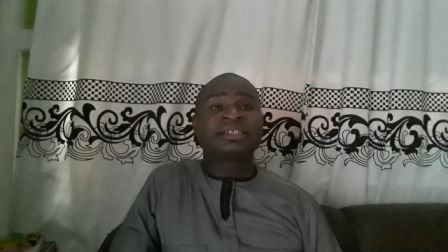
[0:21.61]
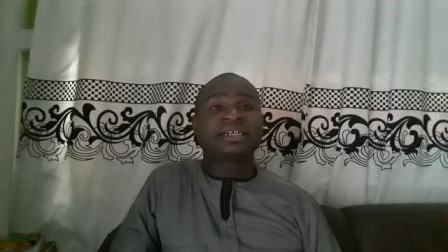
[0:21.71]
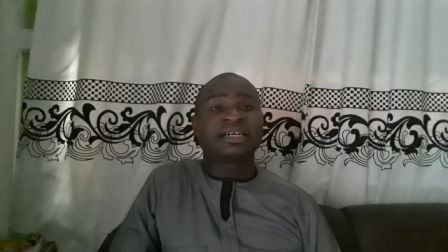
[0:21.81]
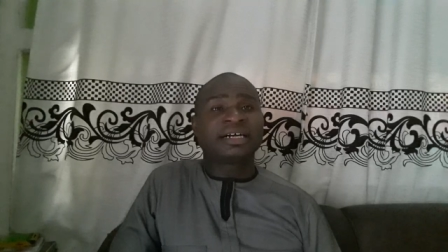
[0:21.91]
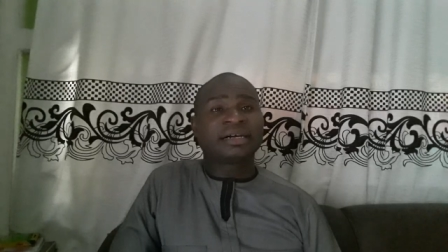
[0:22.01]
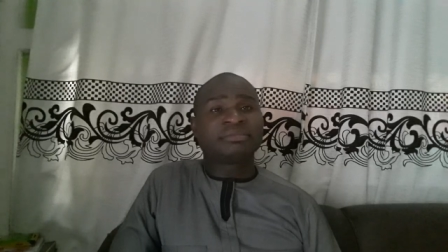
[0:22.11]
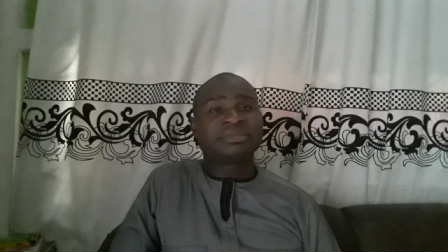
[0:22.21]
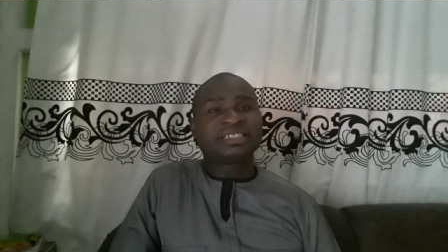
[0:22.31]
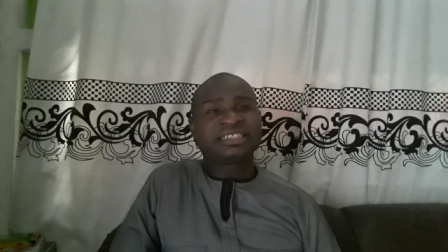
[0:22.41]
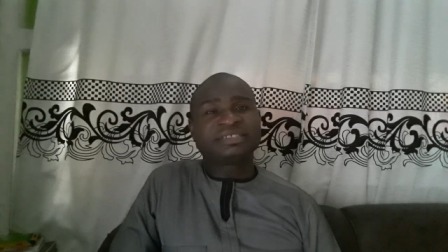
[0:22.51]
um,
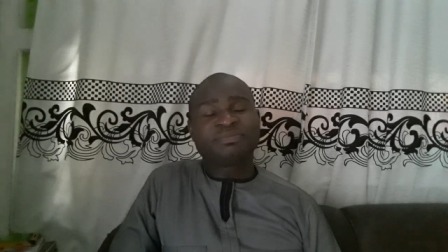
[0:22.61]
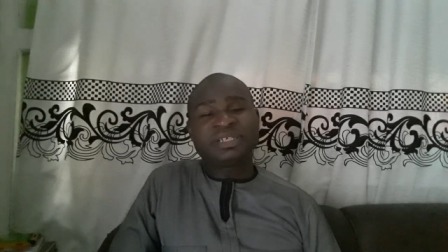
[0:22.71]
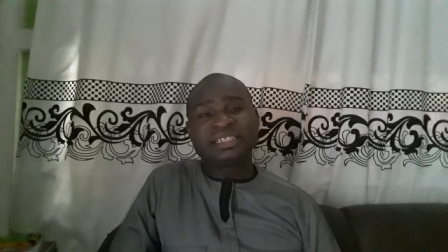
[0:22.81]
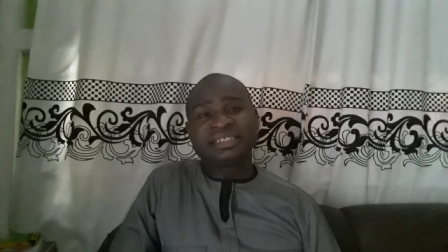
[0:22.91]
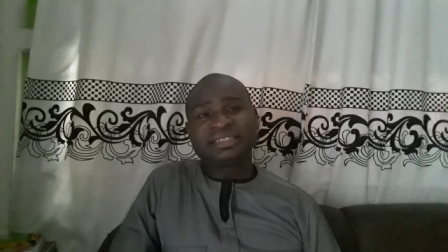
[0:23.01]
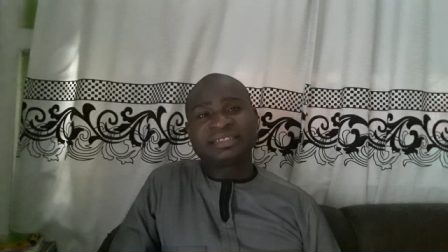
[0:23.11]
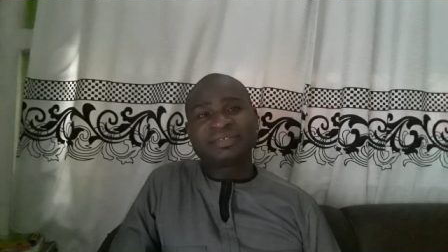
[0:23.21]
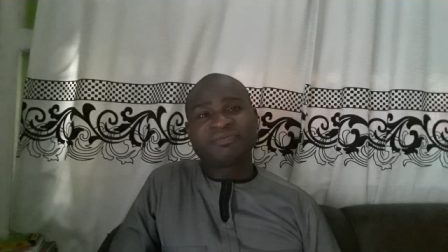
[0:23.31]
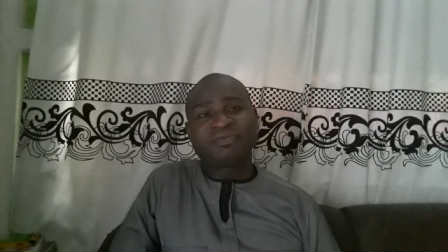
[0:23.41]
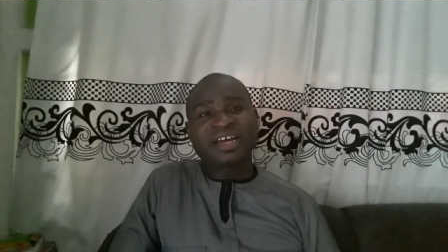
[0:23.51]
it's been
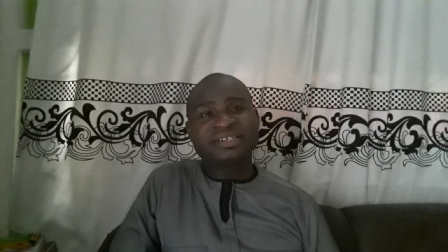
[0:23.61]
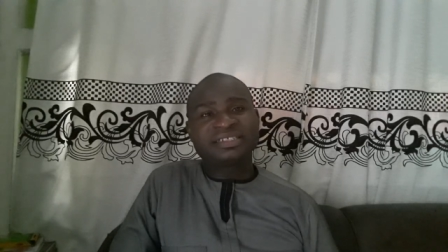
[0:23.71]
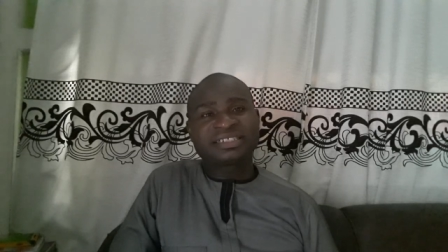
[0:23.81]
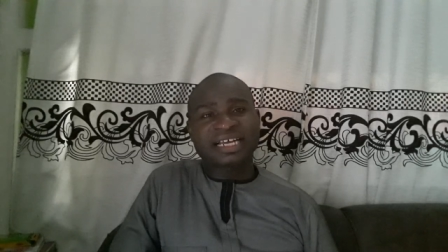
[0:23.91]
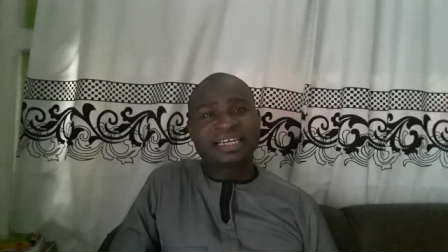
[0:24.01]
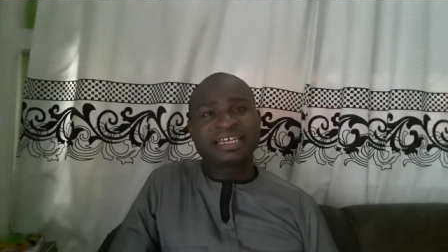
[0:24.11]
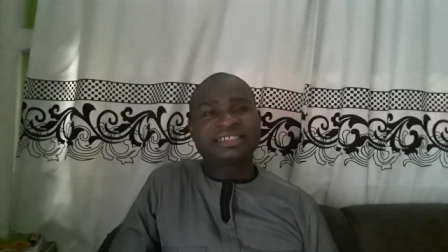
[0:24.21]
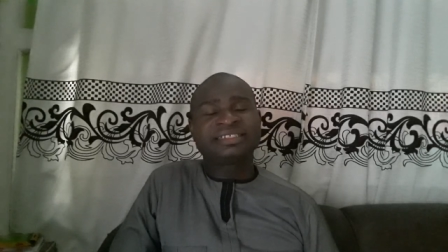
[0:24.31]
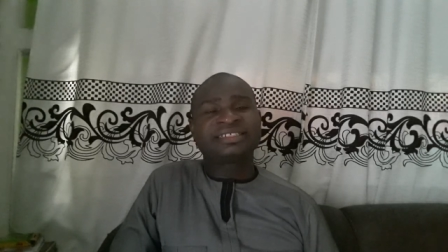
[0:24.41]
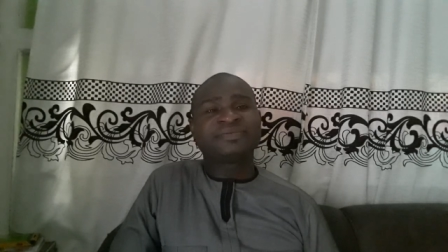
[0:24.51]
very
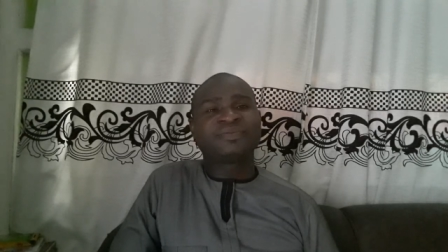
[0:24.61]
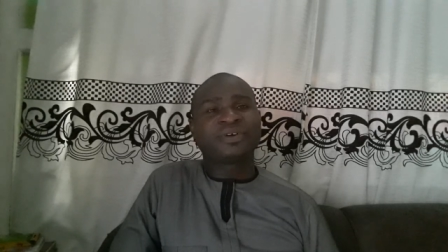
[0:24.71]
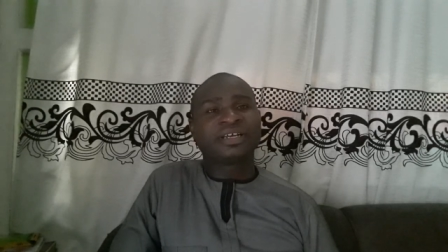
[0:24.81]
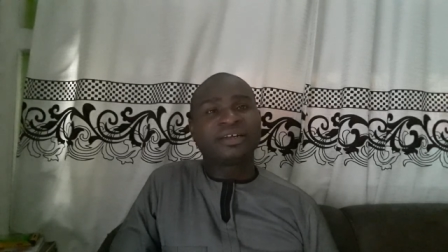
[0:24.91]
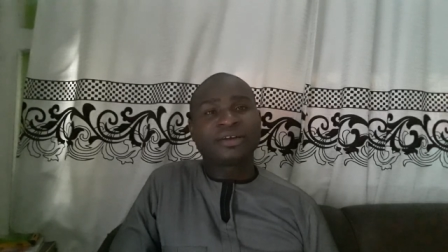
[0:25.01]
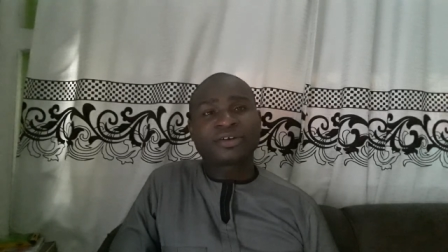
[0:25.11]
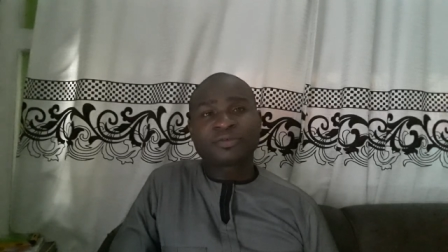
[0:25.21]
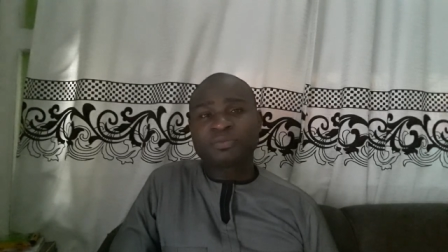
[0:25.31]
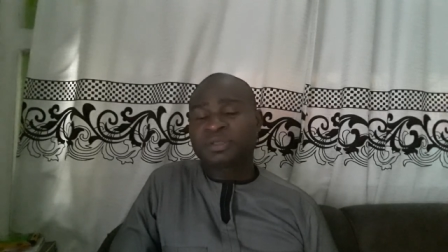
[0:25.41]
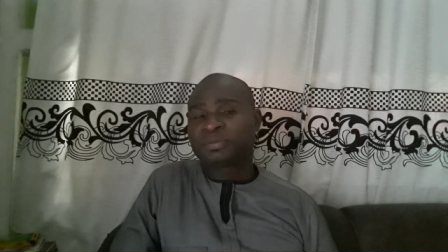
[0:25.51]
challenging for a lot
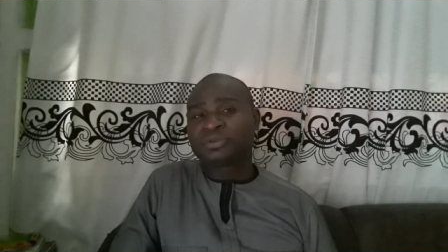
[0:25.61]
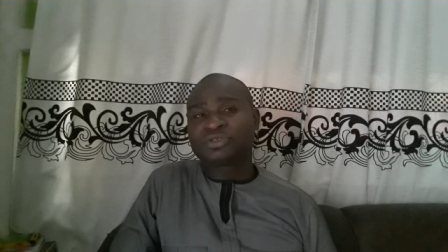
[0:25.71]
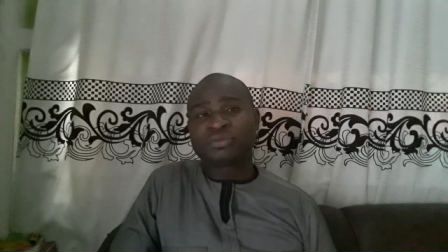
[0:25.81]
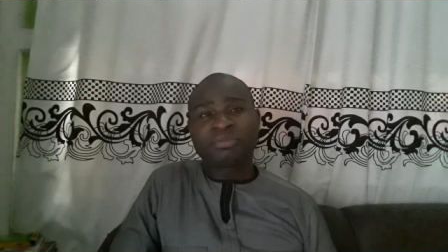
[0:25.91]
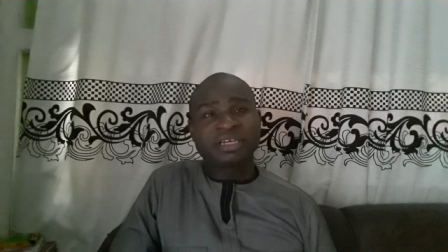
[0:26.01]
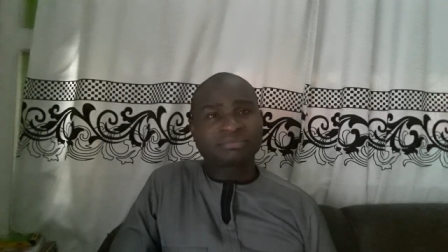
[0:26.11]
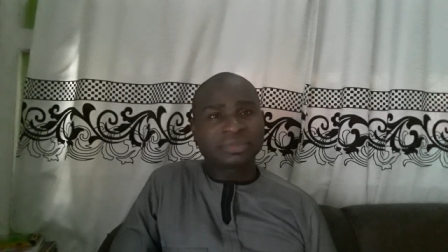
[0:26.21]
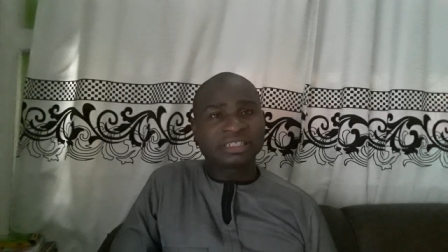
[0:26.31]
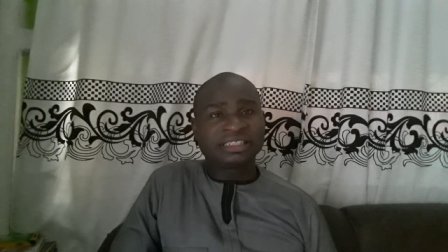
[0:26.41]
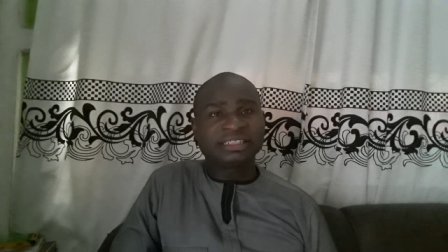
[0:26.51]
of people to make
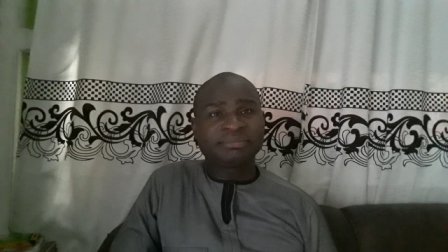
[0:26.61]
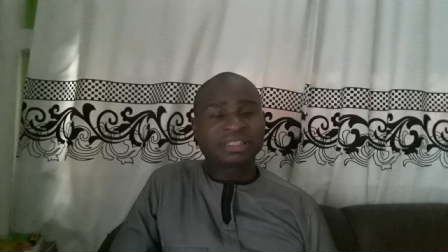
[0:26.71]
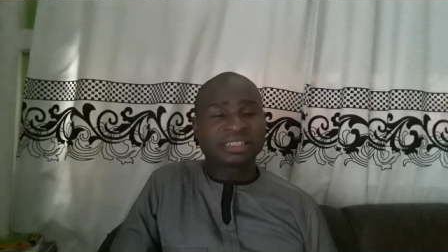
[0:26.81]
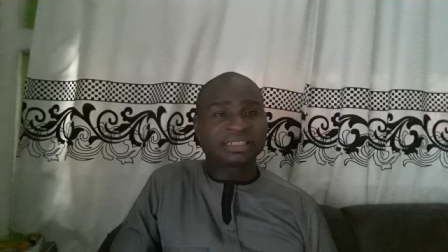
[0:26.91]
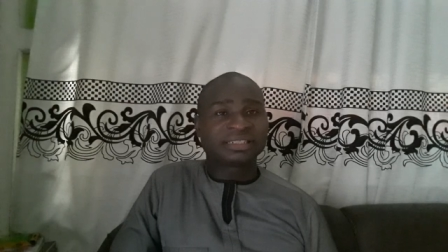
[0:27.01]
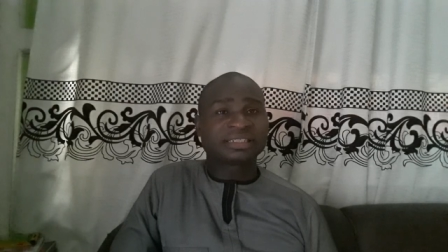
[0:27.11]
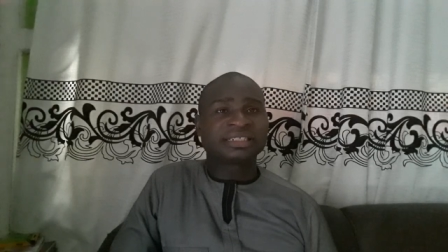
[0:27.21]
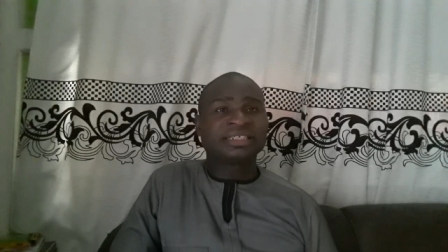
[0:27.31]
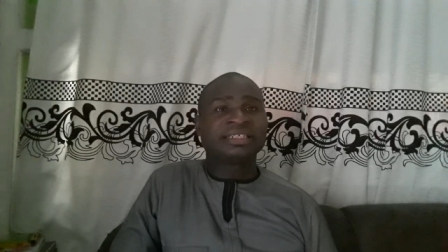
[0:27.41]
money because